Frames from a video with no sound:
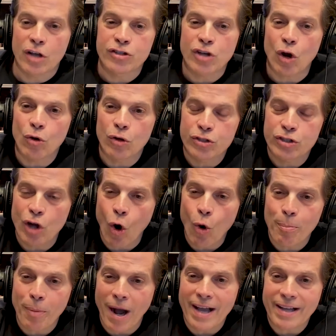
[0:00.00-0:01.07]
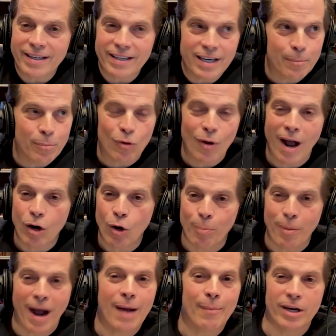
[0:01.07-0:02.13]
Joe Biden and Barack
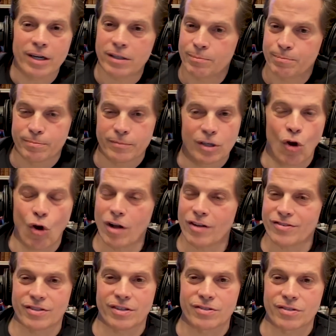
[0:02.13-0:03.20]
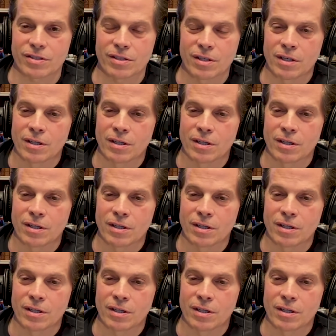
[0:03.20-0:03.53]
Obama caused this.